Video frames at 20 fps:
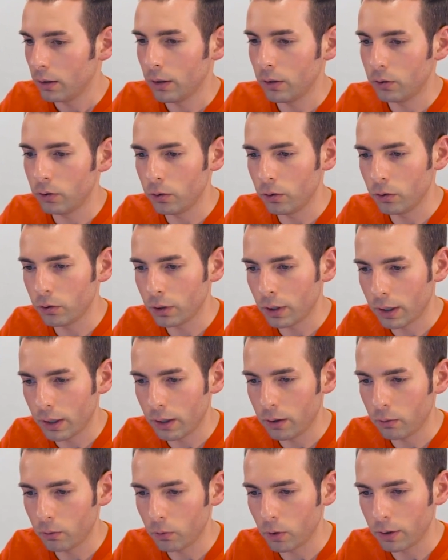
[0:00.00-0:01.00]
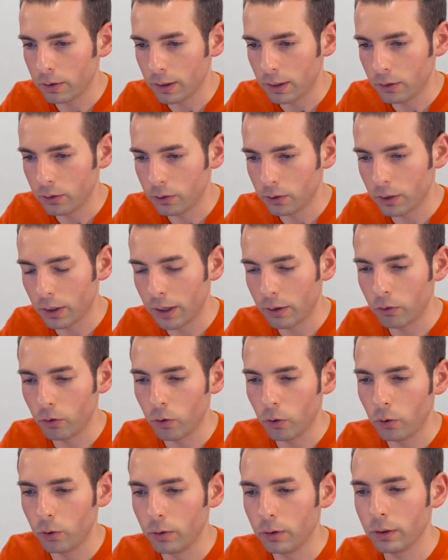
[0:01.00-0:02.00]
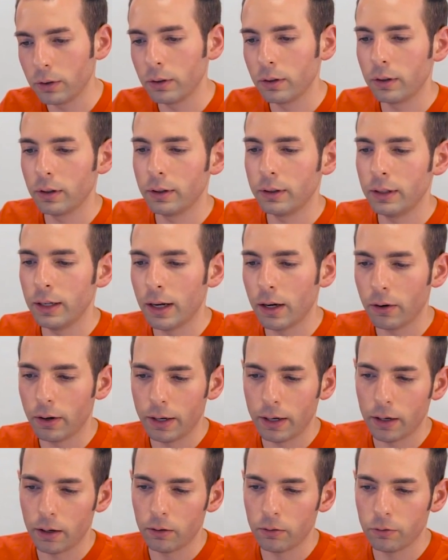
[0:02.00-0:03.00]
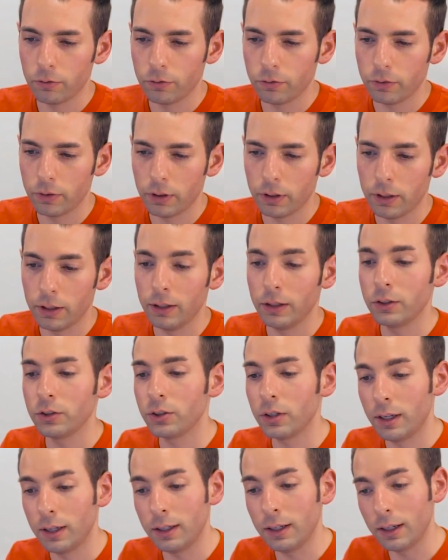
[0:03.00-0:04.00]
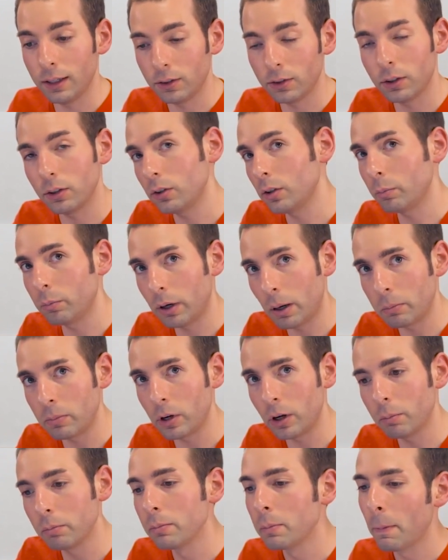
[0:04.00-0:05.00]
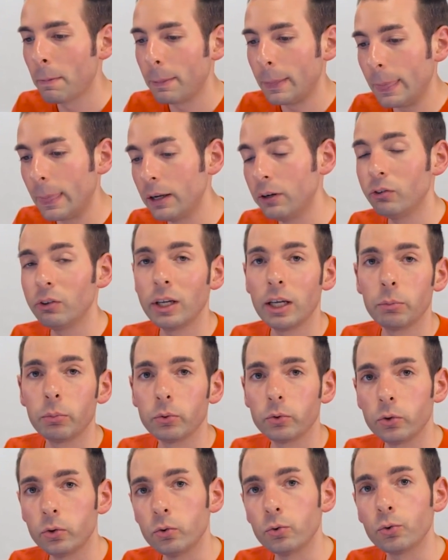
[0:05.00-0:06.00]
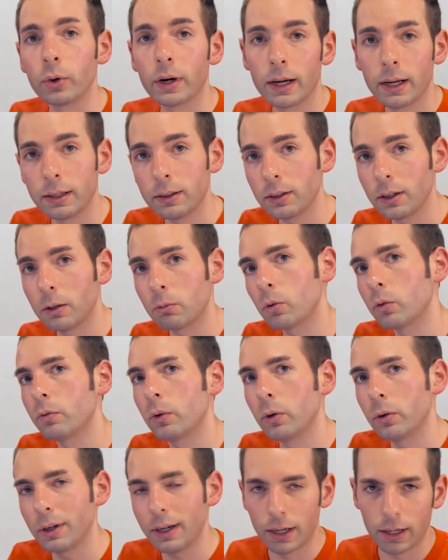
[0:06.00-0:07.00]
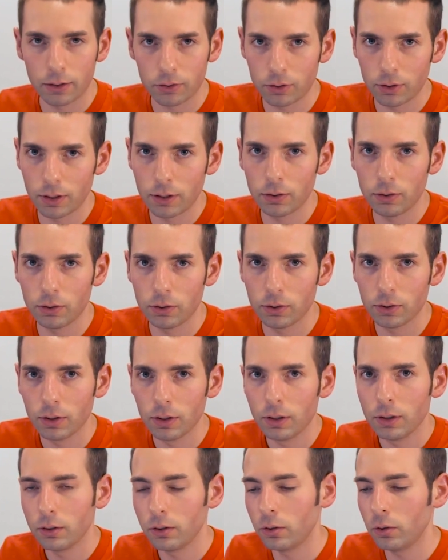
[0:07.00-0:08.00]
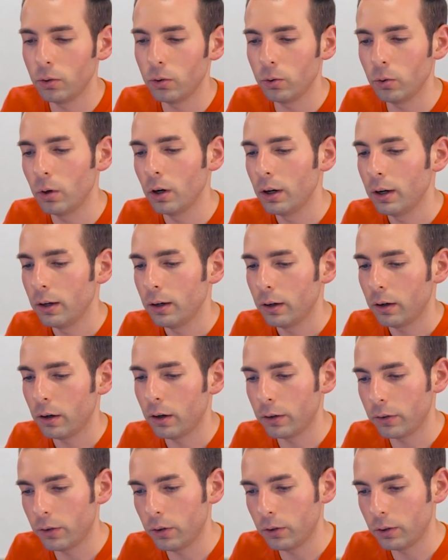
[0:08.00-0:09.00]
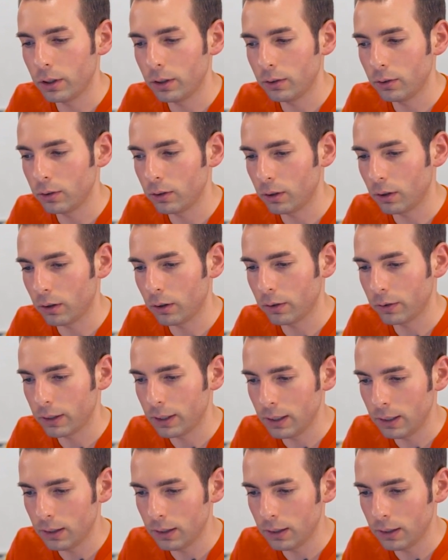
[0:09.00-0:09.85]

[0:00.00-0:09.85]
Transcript: As soon as I run this, I will now have an, an instance of PubNub that is able to grant and revoke access to auth tokens and auth